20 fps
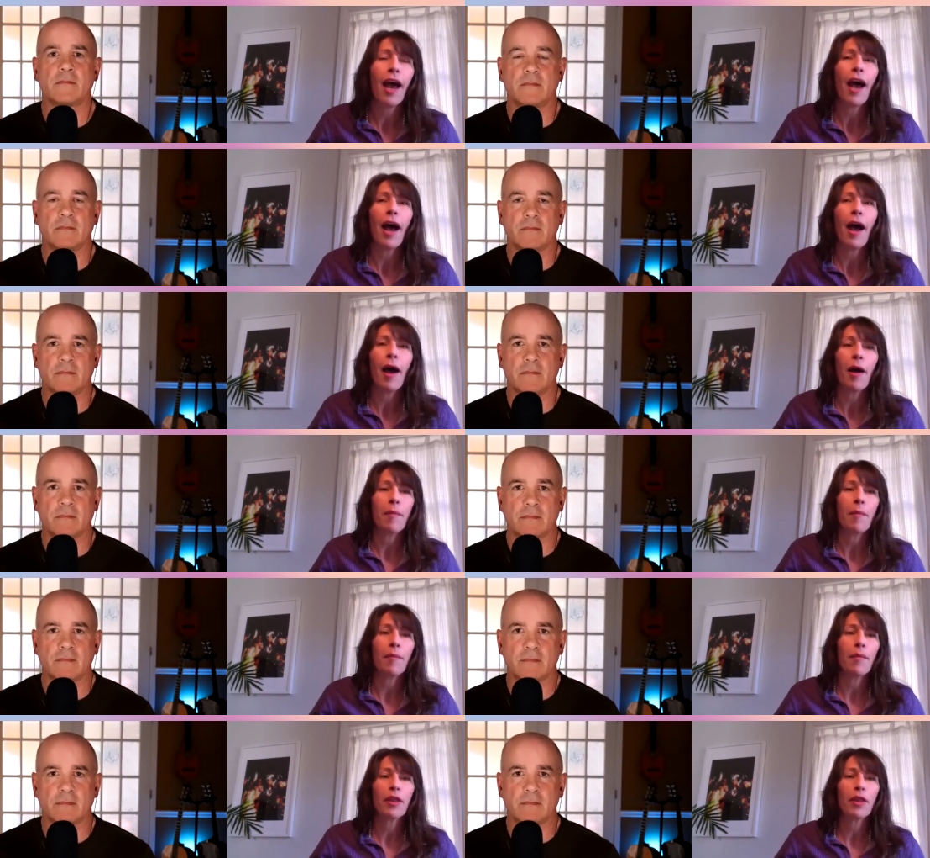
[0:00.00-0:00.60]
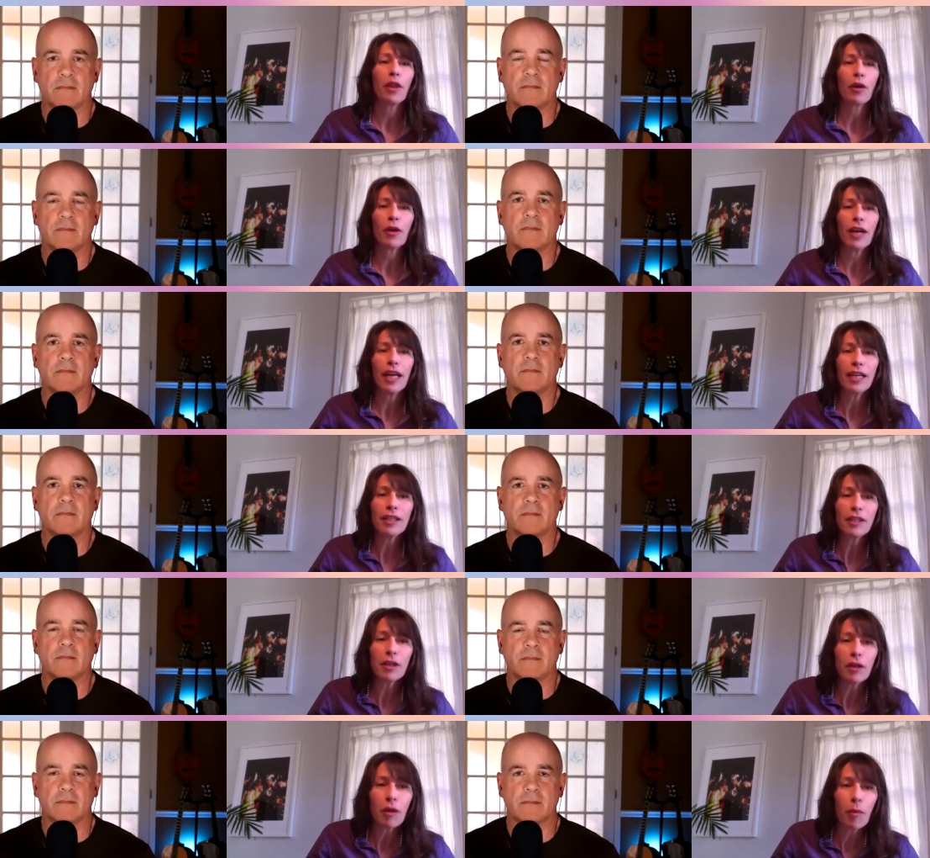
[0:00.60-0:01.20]
Speaker 1: Um, there
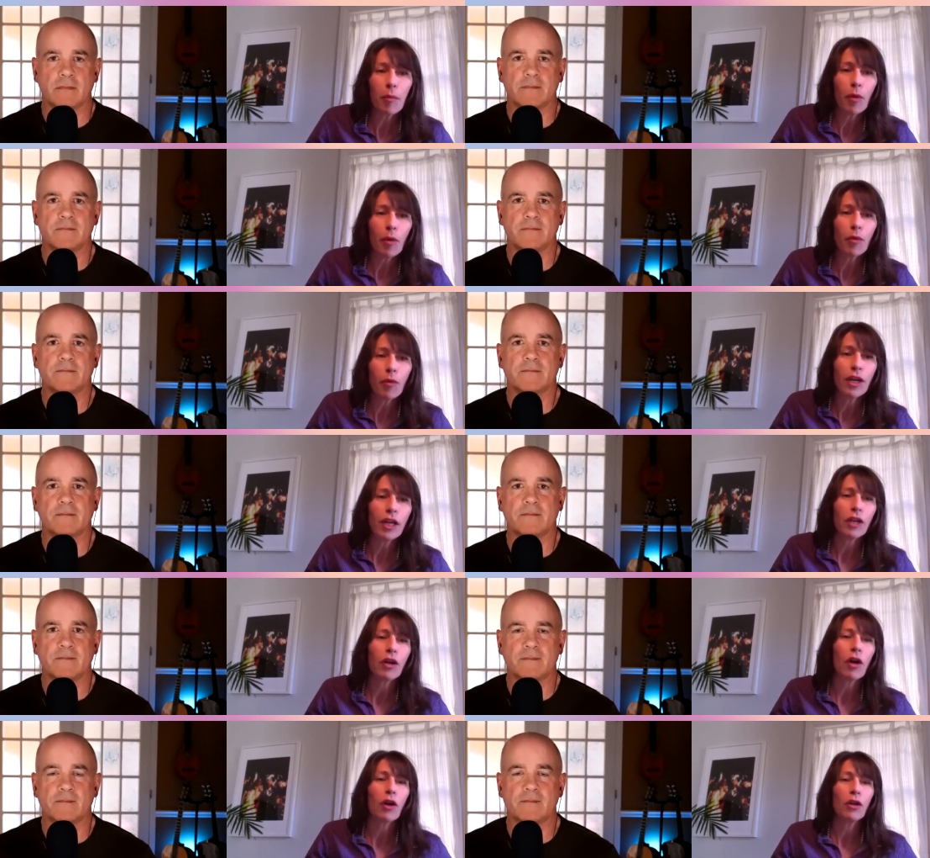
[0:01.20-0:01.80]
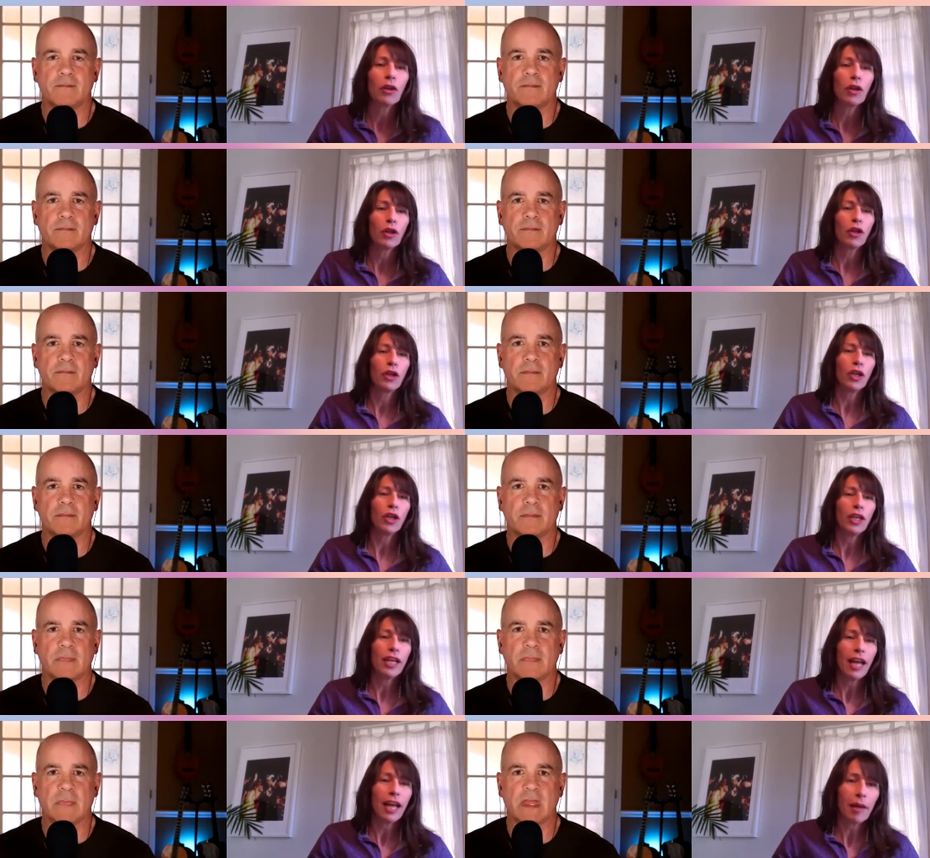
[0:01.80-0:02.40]
is a component called the
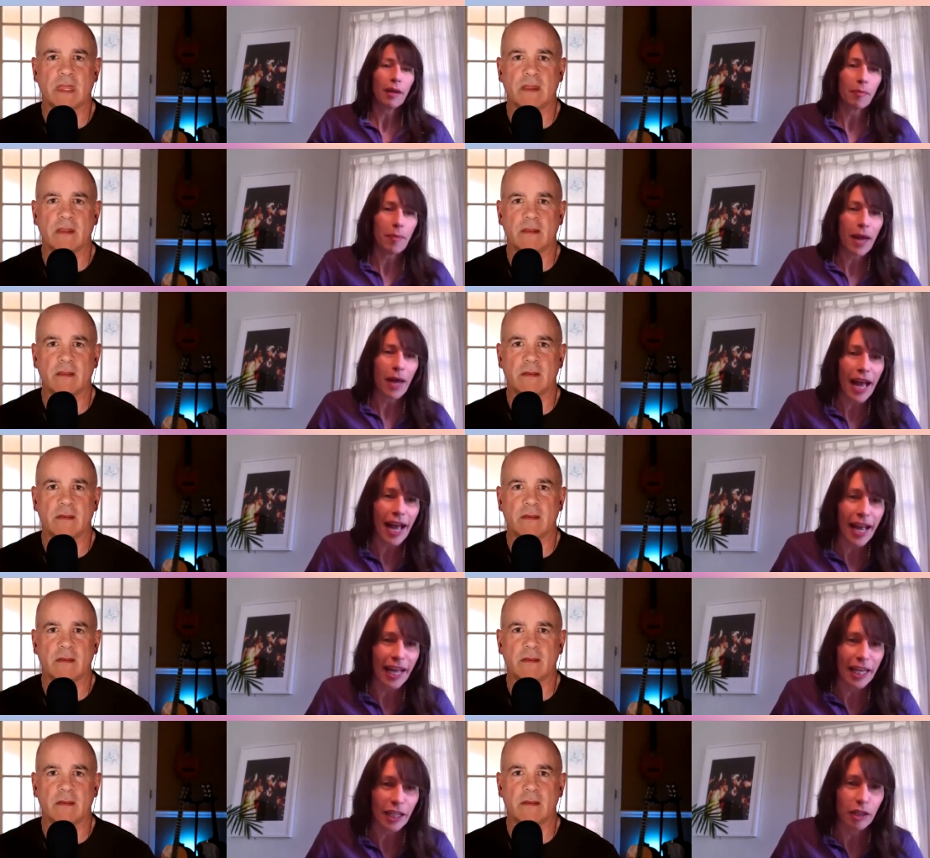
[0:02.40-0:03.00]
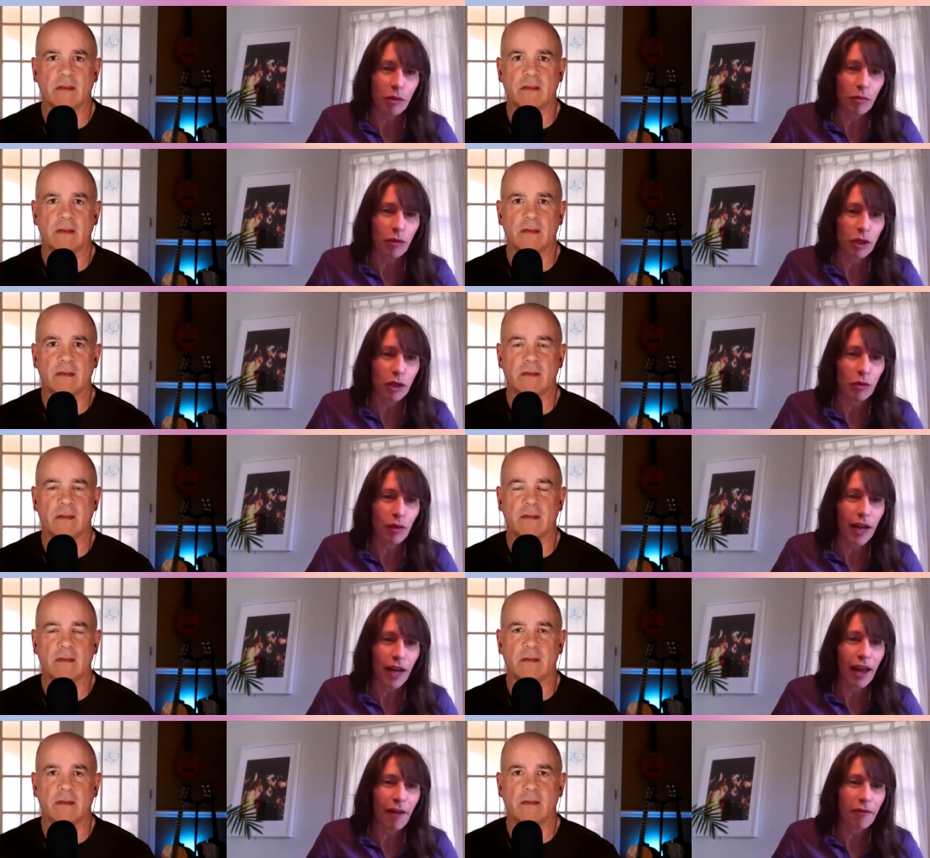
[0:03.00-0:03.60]
good night bags, which
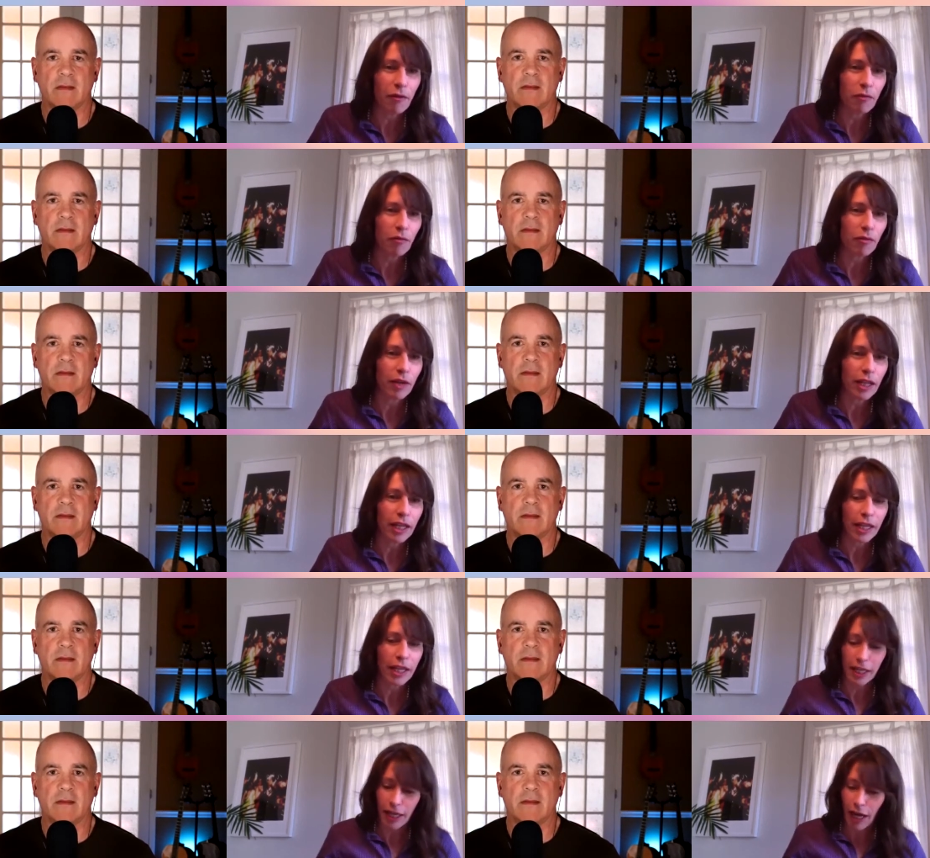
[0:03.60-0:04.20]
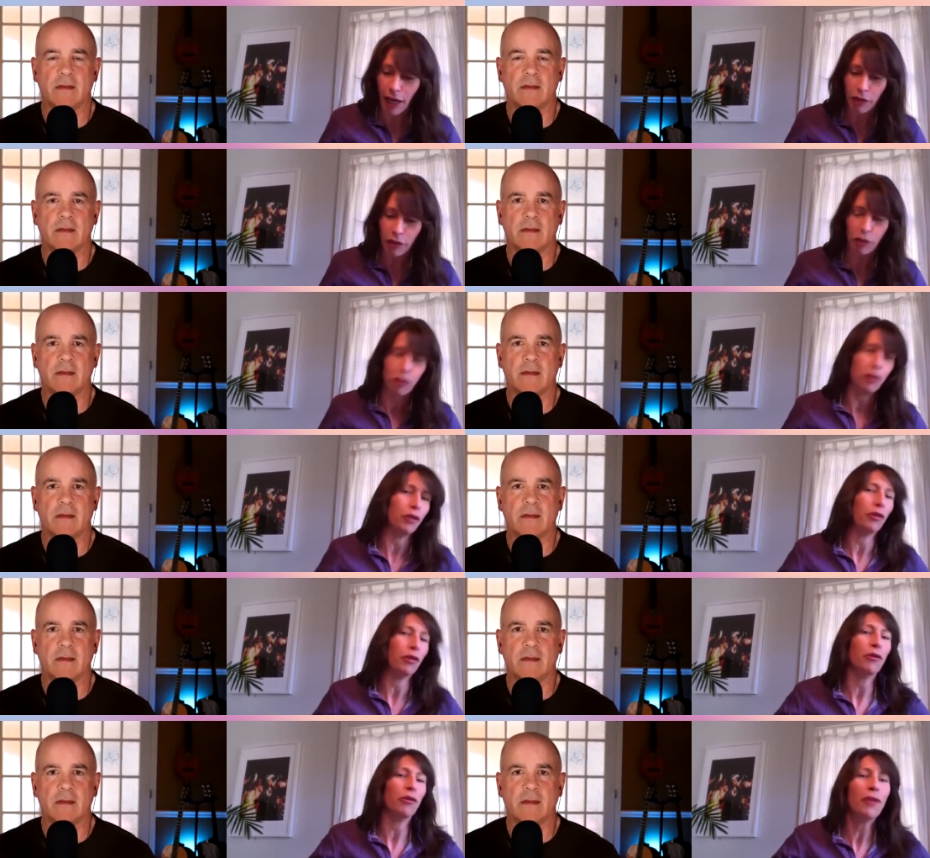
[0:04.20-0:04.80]
we haven't really got
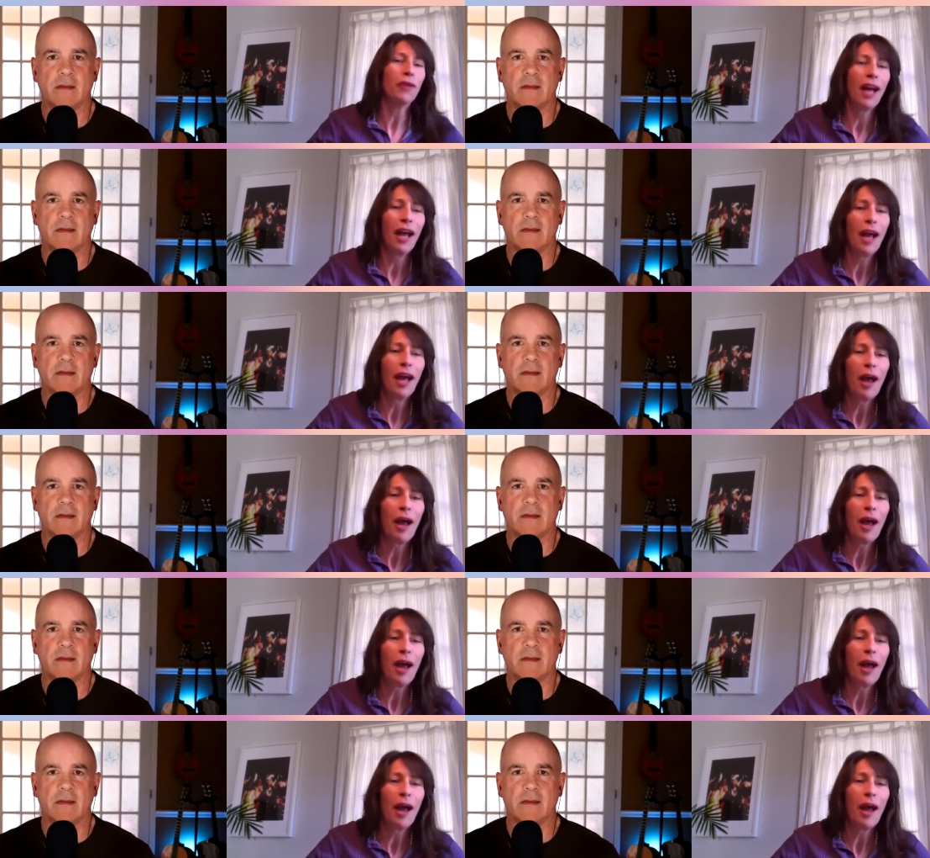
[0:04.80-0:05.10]
to,